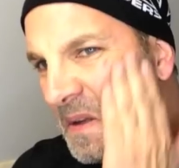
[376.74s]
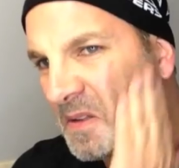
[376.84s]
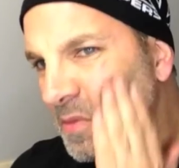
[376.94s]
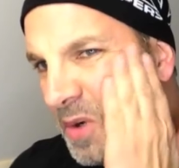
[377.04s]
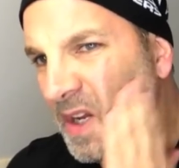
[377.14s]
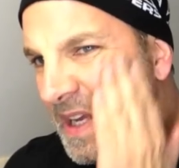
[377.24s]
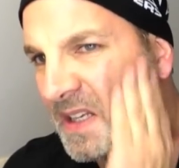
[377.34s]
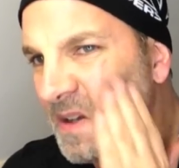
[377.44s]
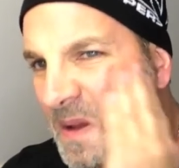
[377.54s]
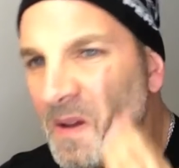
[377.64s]
lubricate
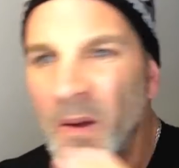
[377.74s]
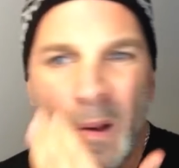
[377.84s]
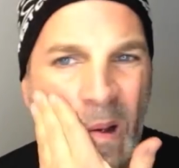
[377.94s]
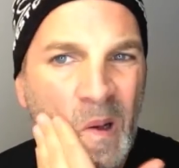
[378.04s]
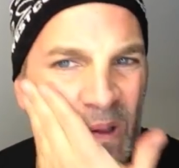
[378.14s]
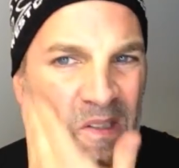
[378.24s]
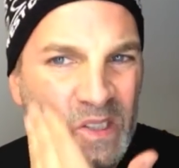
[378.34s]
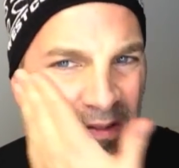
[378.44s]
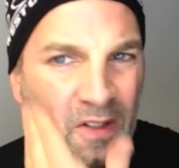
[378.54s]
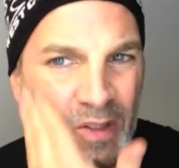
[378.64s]
it. And this
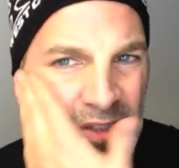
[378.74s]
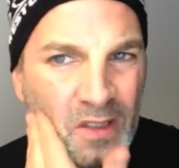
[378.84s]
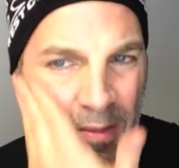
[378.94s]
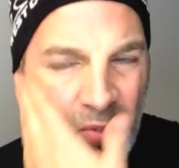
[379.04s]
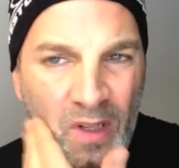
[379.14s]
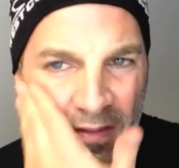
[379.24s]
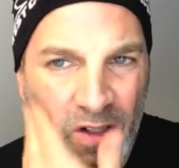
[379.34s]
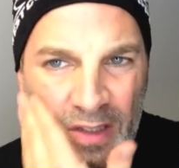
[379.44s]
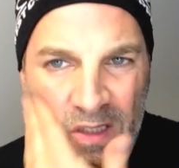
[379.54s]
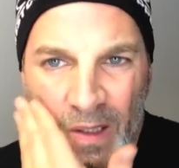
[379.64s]
is very slippery,
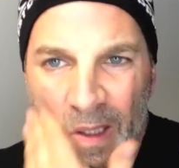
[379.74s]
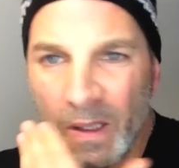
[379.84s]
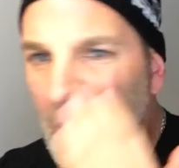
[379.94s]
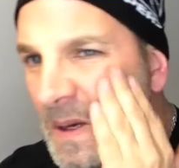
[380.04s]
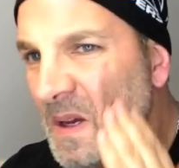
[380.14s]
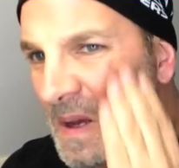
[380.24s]
very slick.